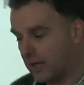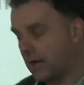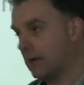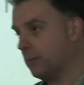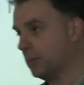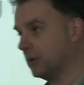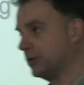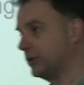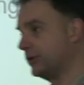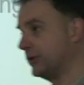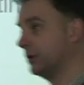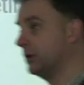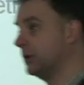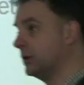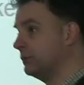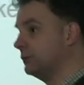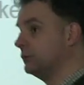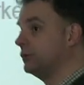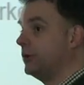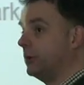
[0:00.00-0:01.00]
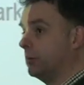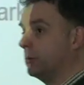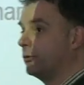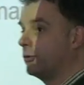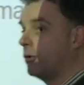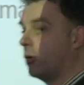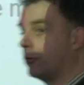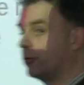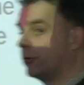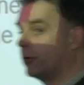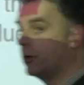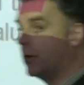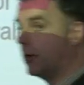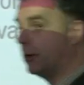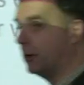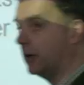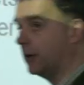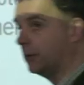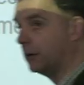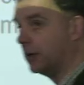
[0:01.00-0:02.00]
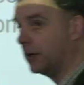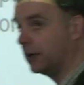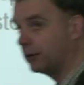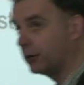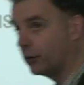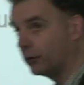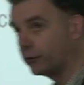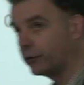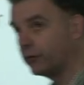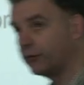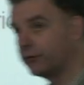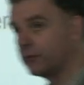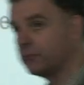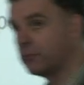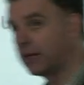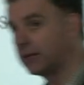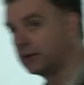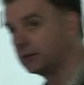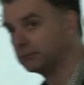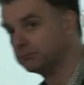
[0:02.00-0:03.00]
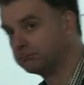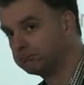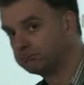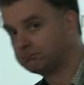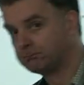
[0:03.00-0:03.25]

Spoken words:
her how much it cost her to make them.